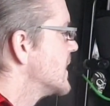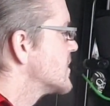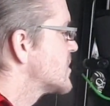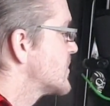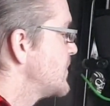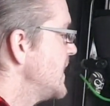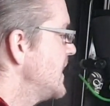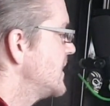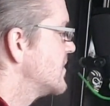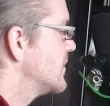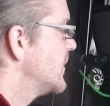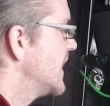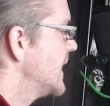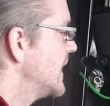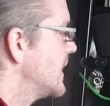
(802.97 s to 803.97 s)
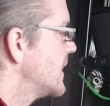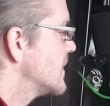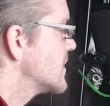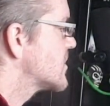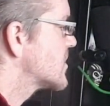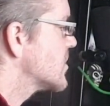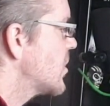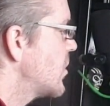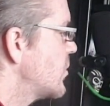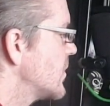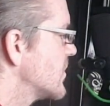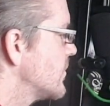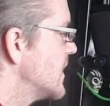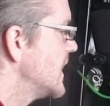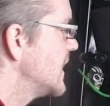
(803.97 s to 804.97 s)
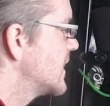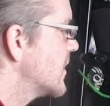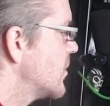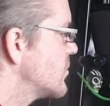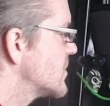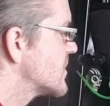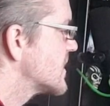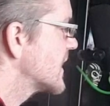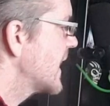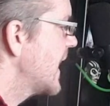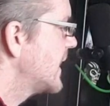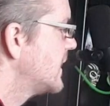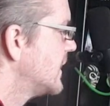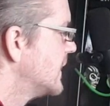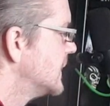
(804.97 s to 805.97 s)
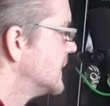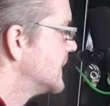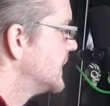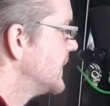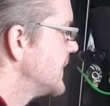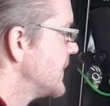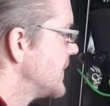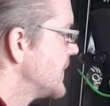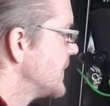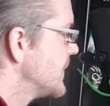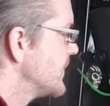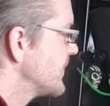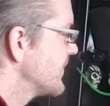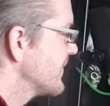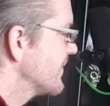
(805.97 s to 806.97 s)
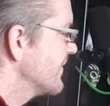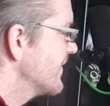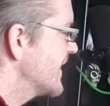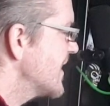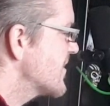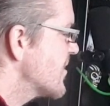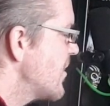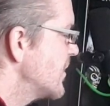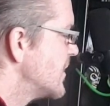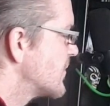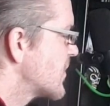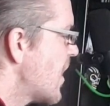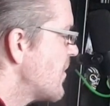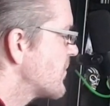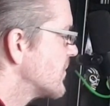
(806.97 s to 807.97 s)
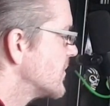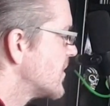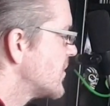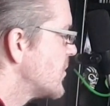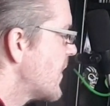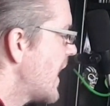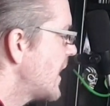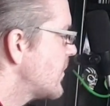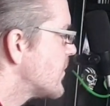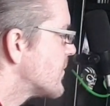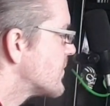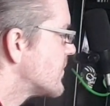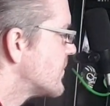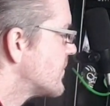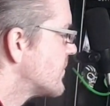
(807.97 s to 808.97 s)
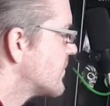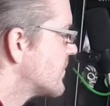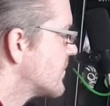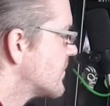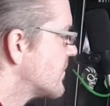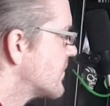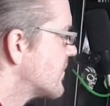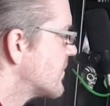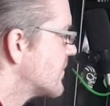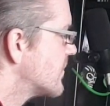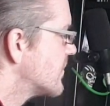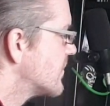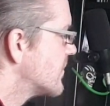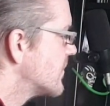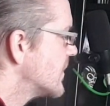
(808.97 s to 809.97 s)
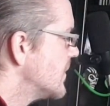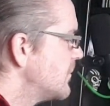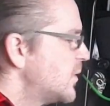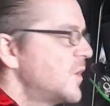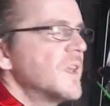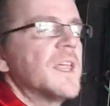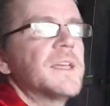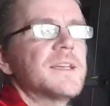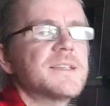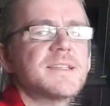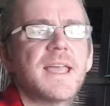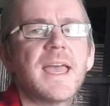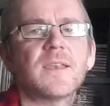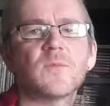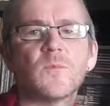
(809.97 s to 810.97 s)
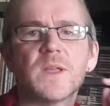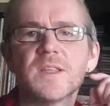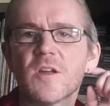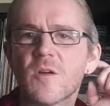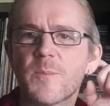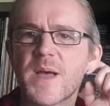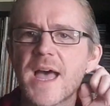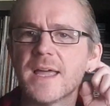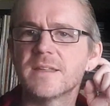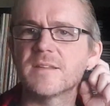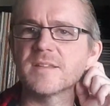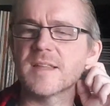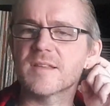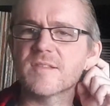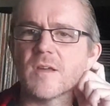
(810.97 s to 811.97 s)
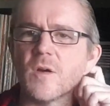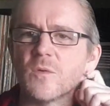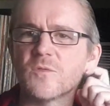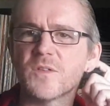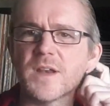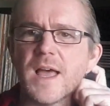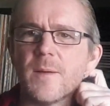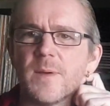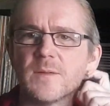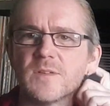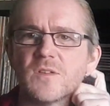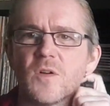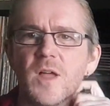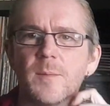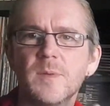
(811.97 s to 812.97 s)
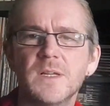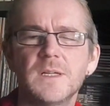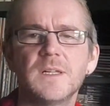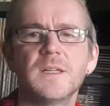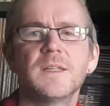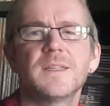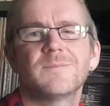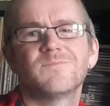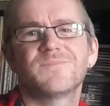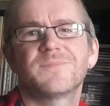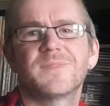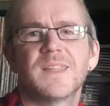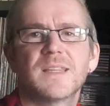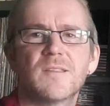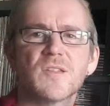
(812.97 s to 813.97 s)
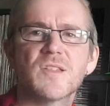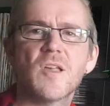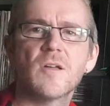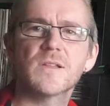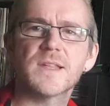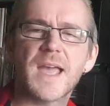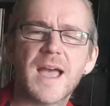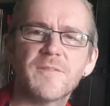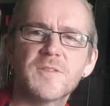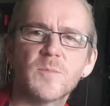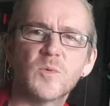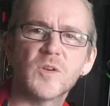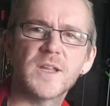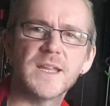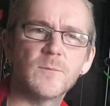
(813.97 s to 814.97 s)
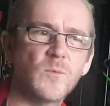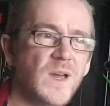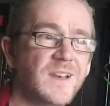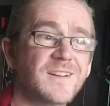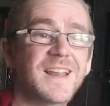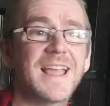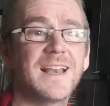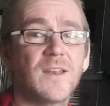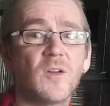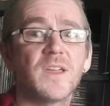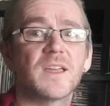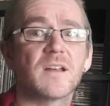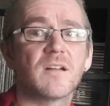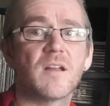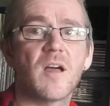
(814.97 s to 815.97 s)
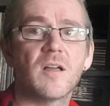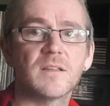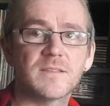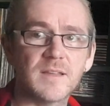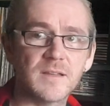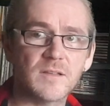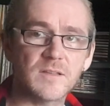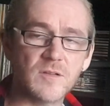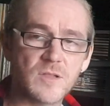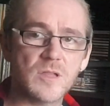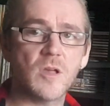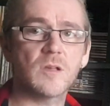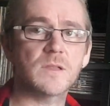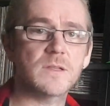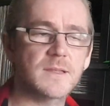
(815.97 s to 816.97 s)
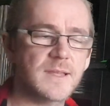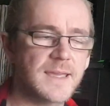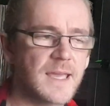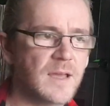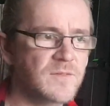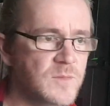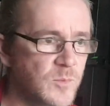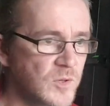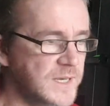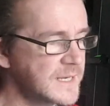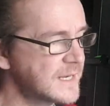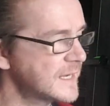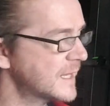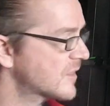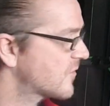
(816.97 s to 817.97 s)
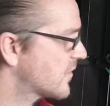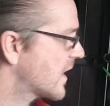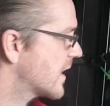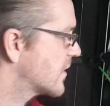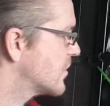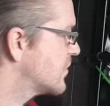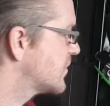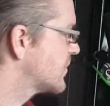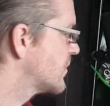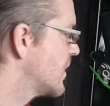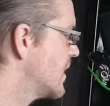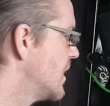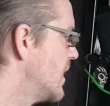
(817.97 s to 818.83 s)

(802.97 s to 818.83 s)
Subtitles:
Speak to Me, Soul With Me, Ghosts Again. That's all you've got from the new album. But like I said, when you're a band that's going for that amount of time, the songs you have to put in, whether they like it or not, they're songs that they have to put in, and that's fair enough.